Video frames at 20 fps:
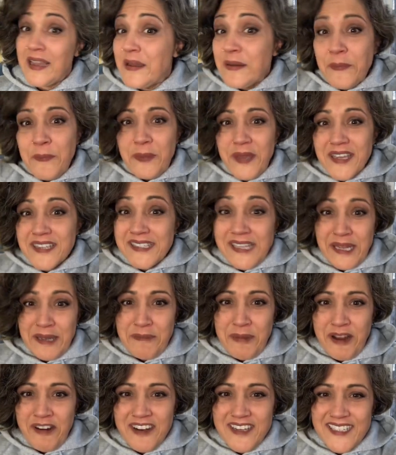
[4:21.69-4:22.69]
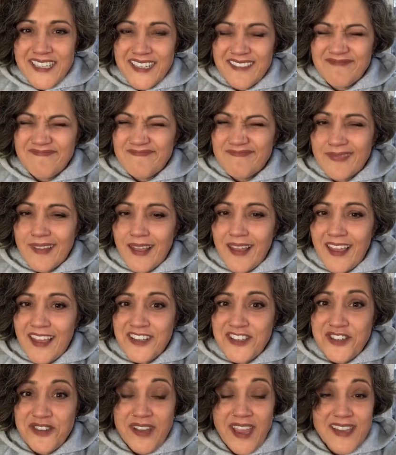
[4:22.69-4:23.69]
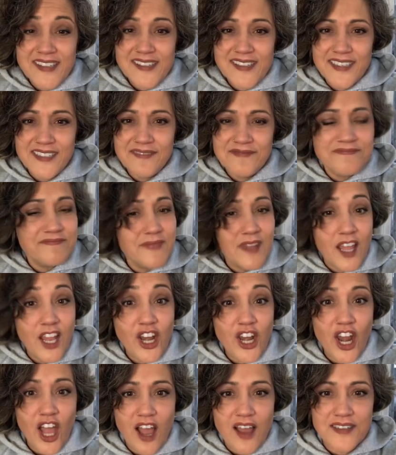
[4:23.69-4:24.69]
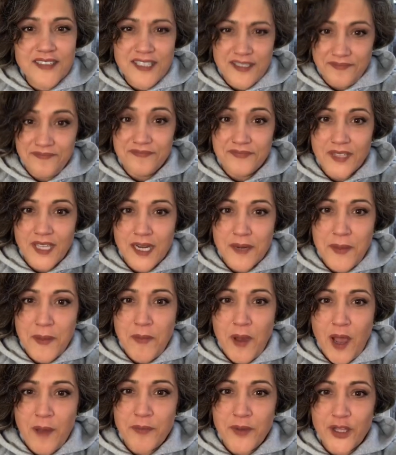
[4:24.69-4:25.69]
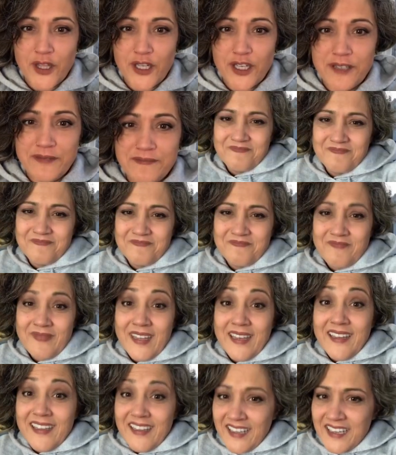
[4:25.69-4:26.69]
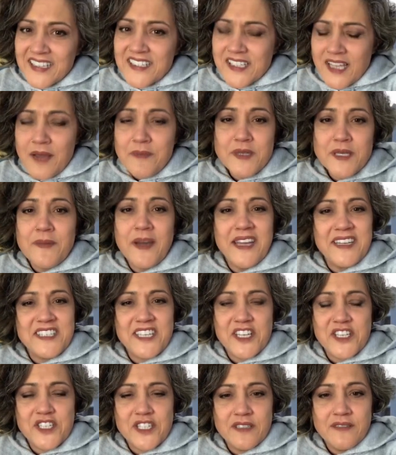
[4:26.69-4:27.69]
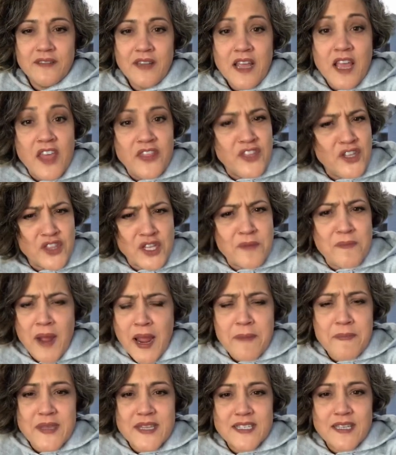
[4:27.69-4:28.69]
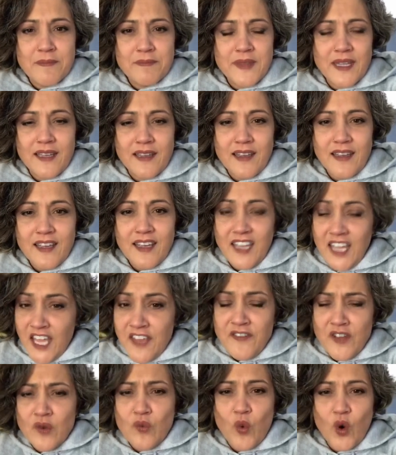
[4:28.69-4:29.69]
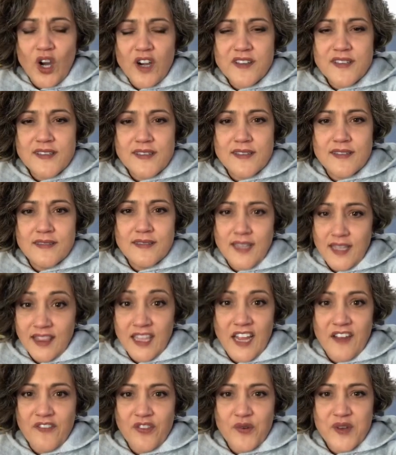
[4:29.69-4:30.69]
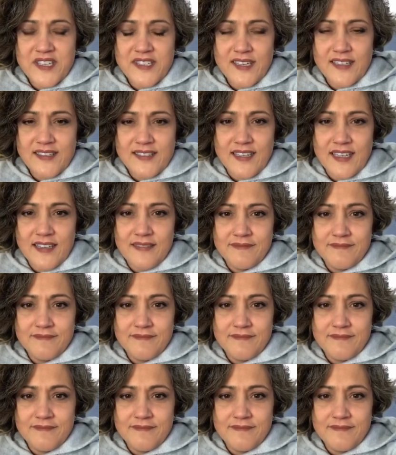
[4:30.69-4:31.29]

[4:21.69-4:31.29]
PSA on parenting, and you guessed it, not going to be popular. It has come to my attention that there might be something even worse than Life 360,